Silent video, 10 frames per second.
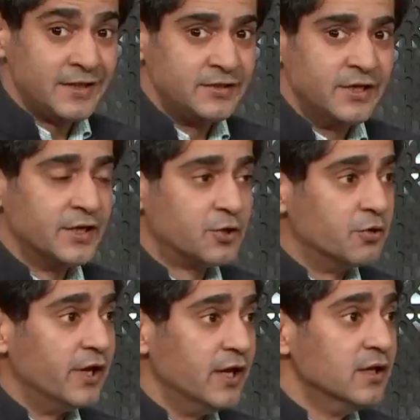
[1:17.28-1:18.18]
they did it
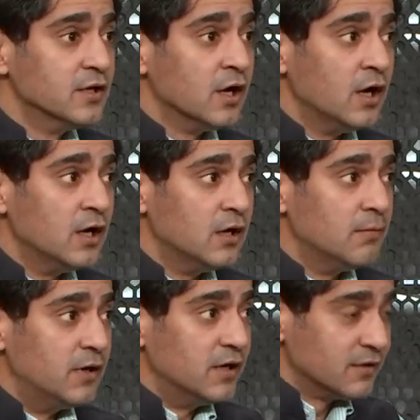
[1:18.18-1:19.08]
today.
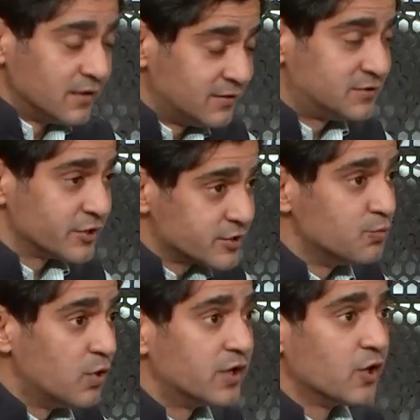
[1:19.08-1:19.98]
Uh, just a
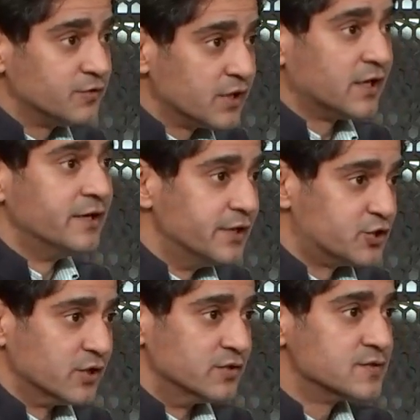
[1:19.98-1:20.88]
word on the
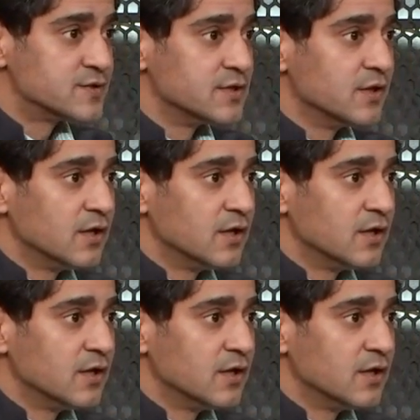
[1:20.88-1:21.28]
conditions.